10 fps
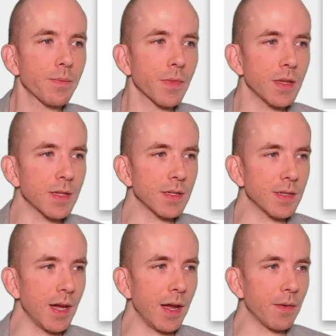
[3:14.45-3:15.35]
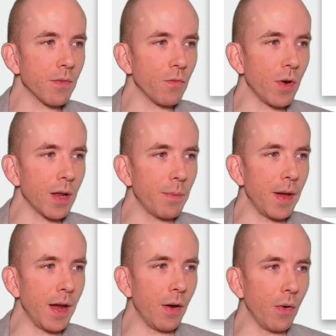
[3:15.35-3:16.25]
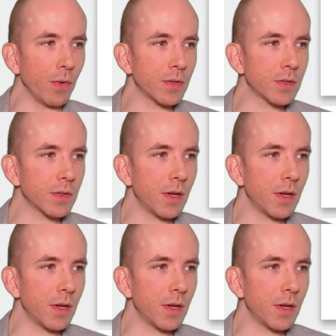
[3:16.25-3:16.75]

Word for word: It says that right about,